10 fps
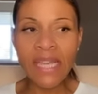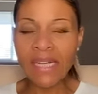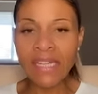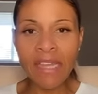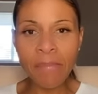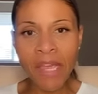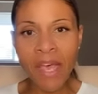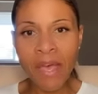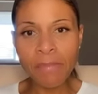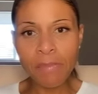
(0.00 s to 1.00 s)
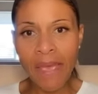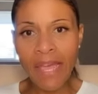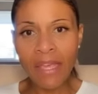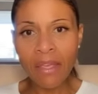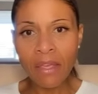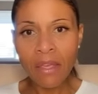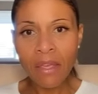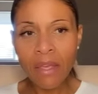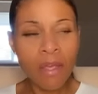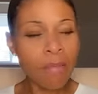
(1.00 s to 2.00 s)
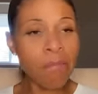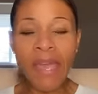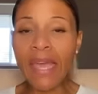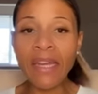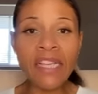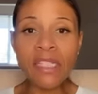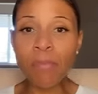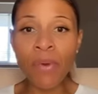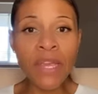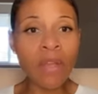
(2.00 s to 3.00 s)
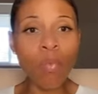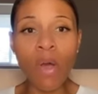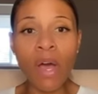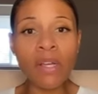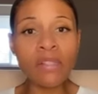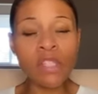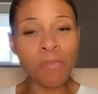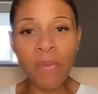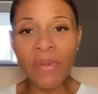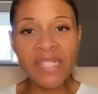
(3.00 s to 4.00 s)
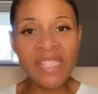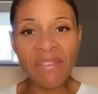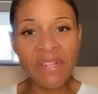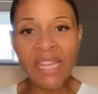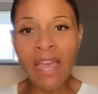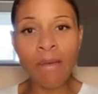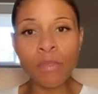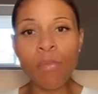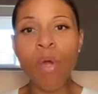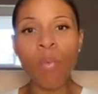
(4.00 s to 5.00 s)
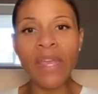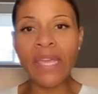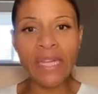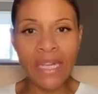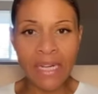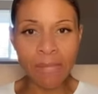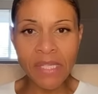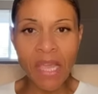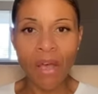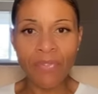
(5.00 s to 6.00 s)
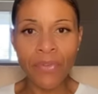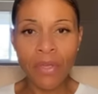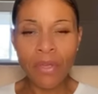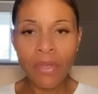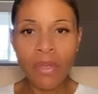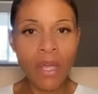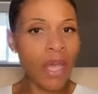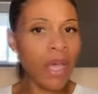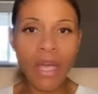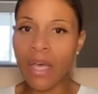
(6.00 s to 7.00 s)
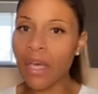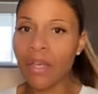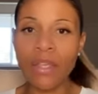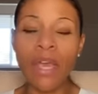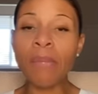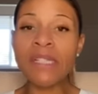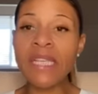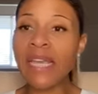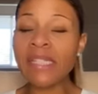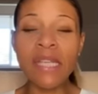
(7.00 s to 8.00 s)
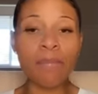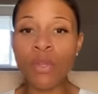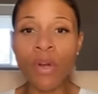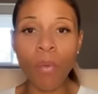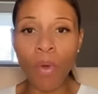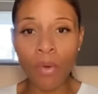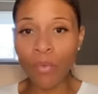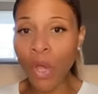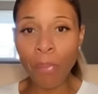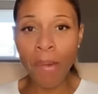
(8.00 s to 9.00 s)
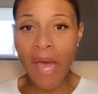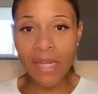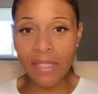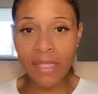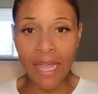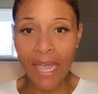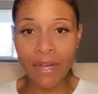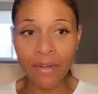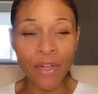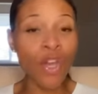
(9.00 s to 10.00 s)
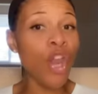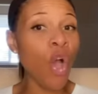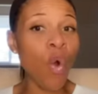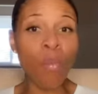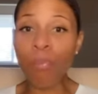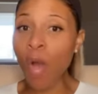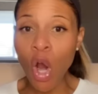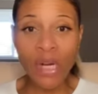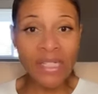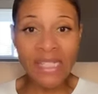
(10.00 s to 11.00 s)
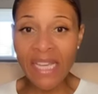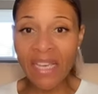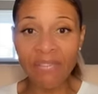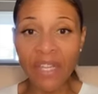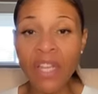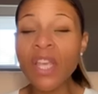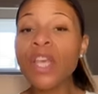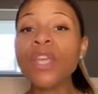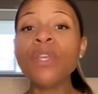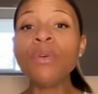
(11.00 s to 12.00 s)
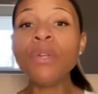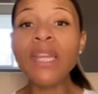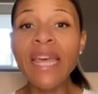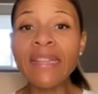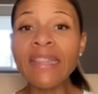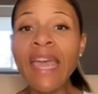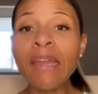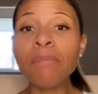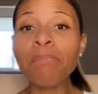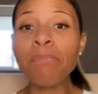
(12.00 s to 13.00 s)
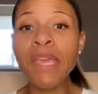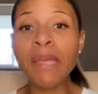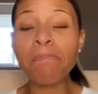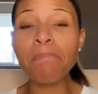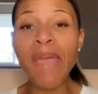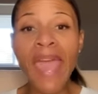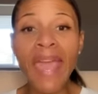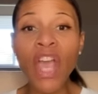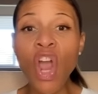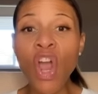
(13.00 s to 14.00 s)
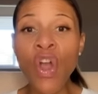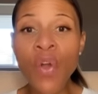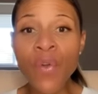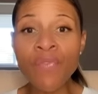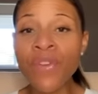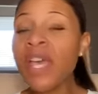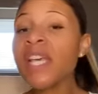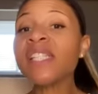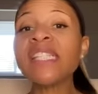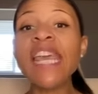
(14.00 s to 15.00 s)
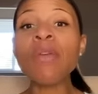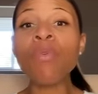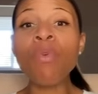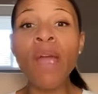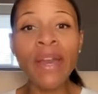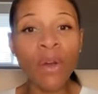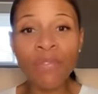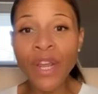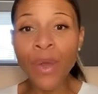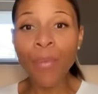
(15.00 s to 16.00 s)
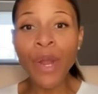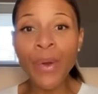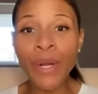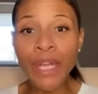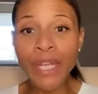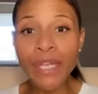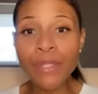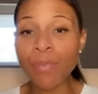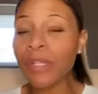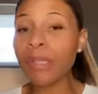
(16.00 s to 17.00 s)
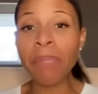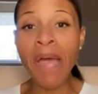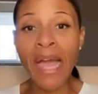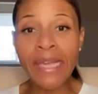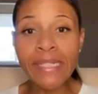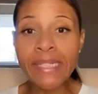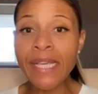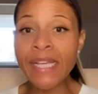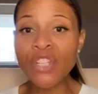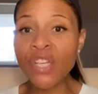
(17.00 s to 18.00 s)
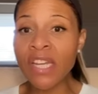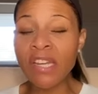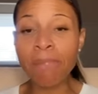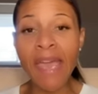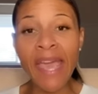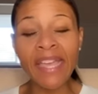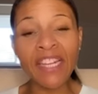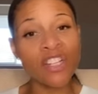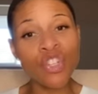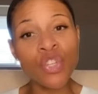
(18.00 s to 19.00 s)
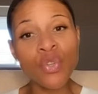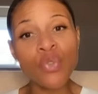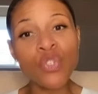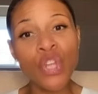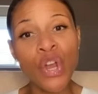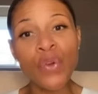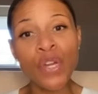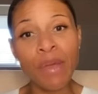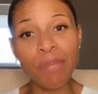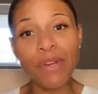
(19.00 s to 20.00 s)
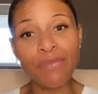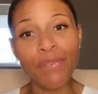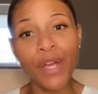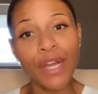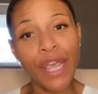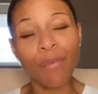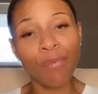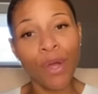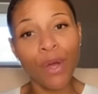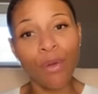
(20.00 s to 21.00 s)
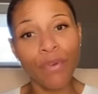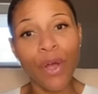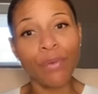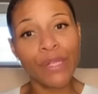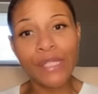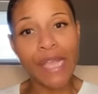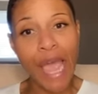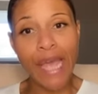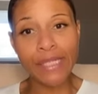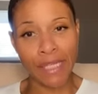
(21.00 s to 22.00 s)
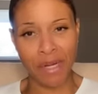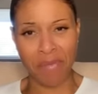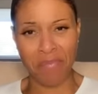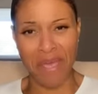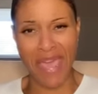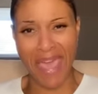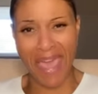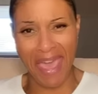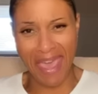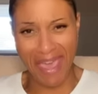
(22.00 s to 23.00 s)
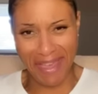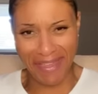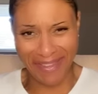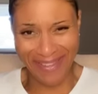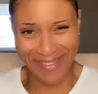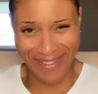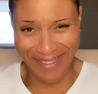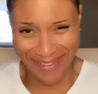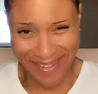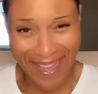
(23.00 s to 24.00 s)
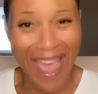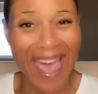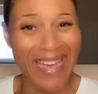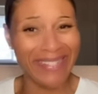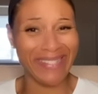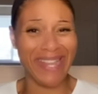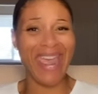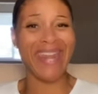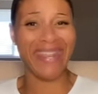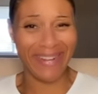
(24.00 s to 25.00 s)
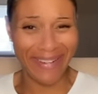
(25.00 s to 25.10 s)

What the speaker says: demon comes back, man, he's bringing spirits seven times more wicked than himself. Uh-uh. I'm going to tell you something. You don't want no parts of that. No parts of it. You let that big bag of earth stay right over there where it is, with the pockets touching in the back and the shoes turned up in the front and run over on the sides and the back. I said it.